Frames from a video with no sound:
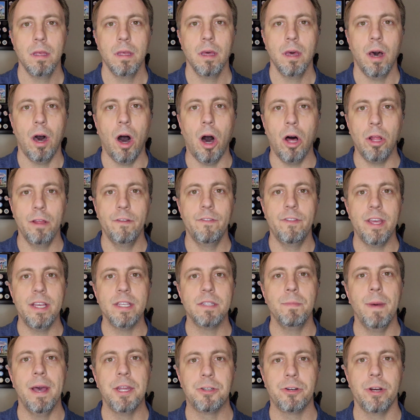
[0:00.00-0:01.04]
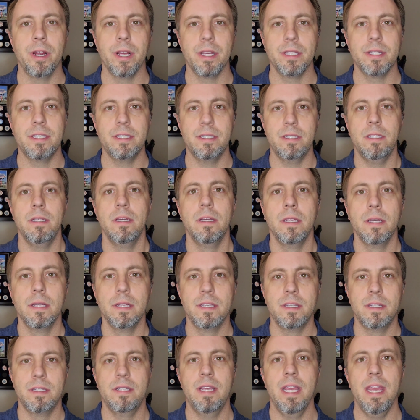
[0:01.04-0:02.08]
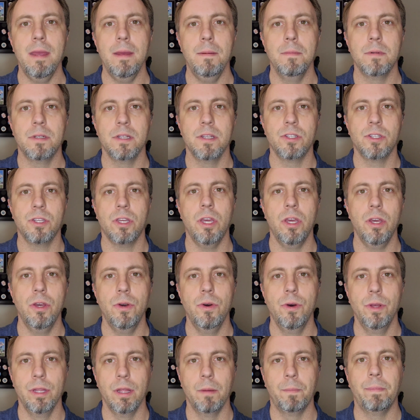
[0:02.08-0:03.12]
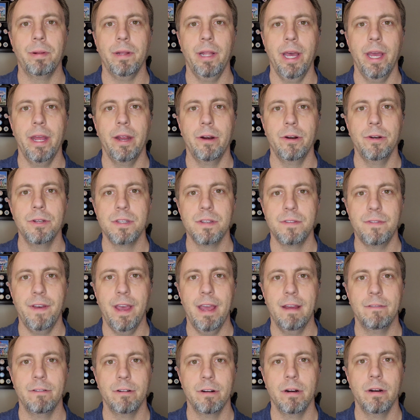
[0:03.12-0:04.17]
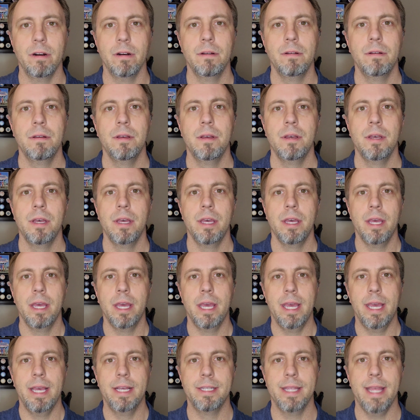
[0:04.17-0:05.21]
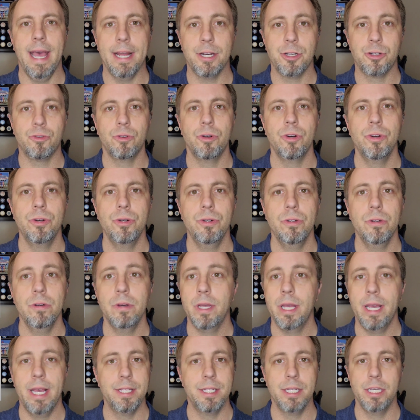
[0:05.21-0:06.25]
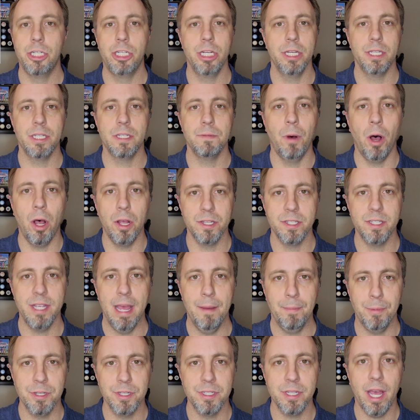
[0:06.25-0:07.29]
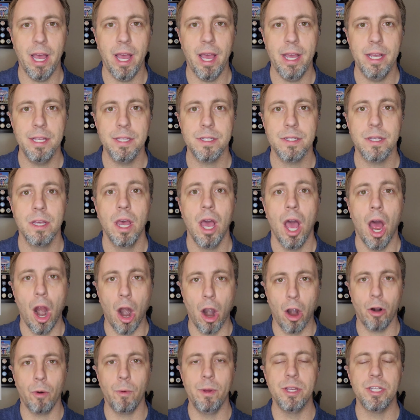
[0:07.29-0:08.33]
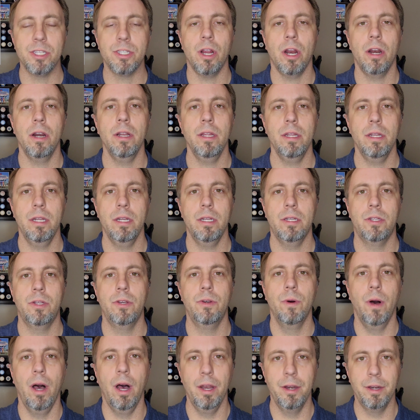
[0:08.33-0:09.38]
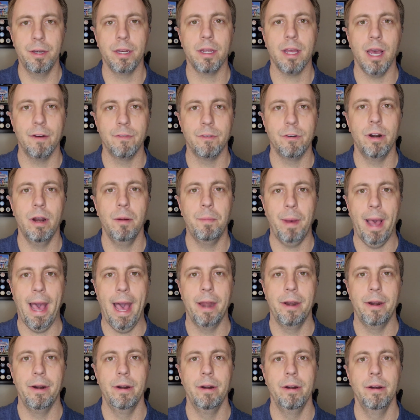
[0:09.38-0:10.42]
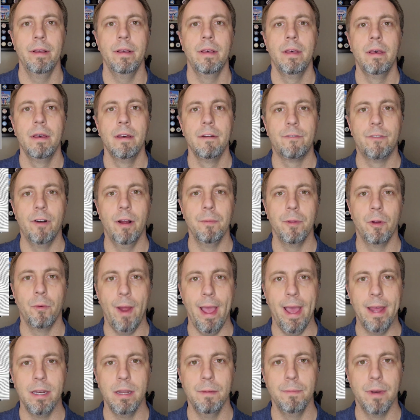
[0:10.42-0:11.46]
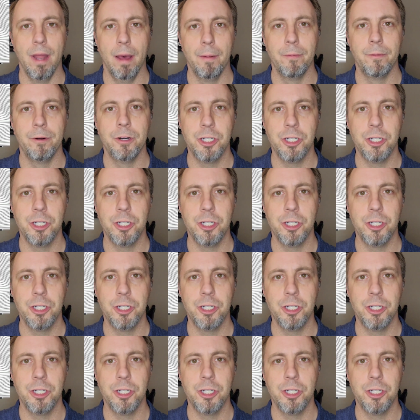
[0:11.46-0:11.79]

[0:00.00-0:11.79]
All of these metrics seem to skew in the player's favor. Is that true? Is it just small sample size? Or are we starting to uncover a pattern from the random number